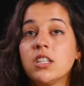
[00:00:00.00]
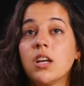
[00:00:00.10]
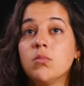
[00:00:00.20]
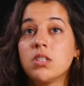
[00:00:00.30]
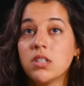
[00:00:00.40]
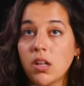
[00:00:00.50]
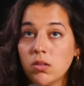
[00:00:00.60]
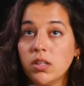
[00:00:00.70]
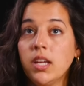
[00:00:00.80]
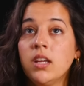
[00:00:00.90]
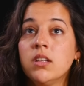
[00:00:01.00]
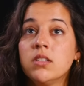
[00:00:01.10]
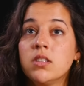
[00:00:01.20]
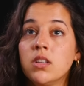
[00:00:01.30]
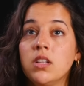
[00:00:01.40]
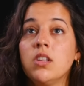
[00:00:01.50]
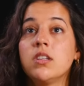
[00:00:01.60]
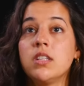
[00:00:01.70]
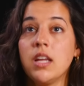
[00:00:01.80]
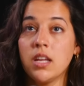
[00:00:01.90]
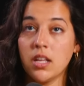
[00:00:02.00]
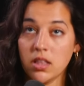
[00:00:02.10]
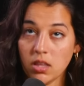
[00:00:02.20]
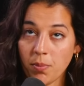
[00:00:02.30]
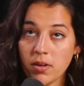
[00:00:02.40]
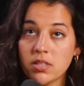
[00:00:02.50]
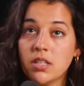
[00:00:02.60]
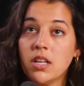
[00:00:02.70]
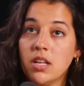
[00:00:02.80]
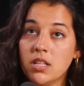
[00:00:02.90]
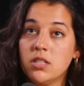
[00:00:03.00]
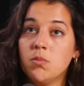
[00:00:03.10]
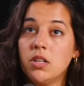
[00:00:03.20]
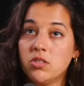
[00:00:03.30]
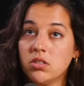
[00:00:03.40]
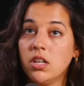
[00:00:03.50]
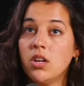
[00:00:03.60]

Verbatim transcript: to come slowly so it looks like the person is mentally